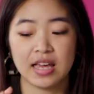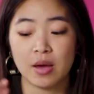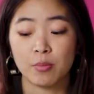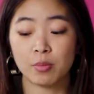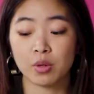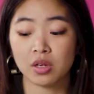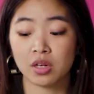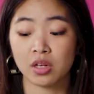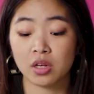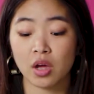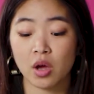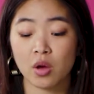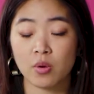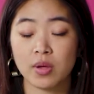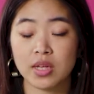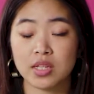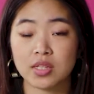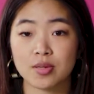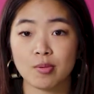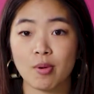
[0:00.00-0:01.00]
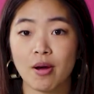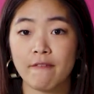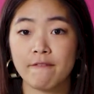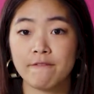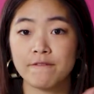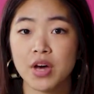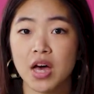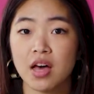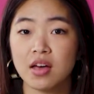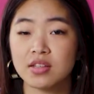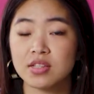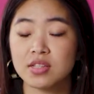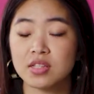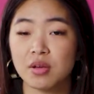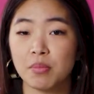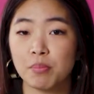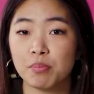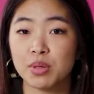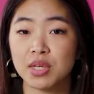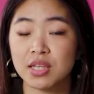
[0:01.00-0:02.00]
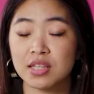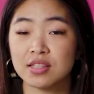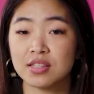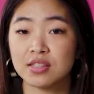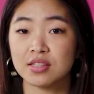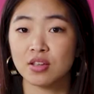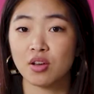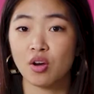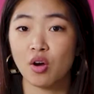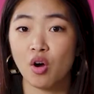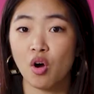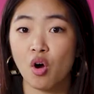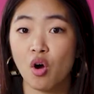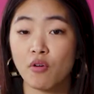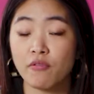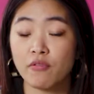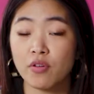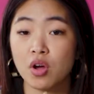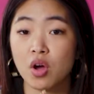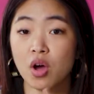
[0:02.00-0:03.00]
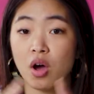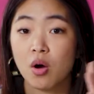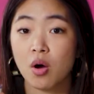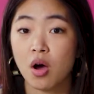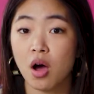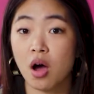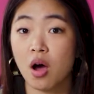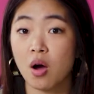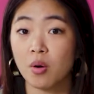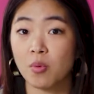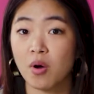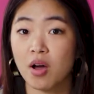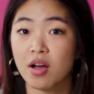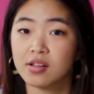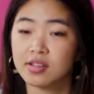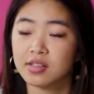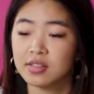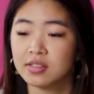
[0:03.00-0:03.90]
and we're going to go into our first piece of artwork.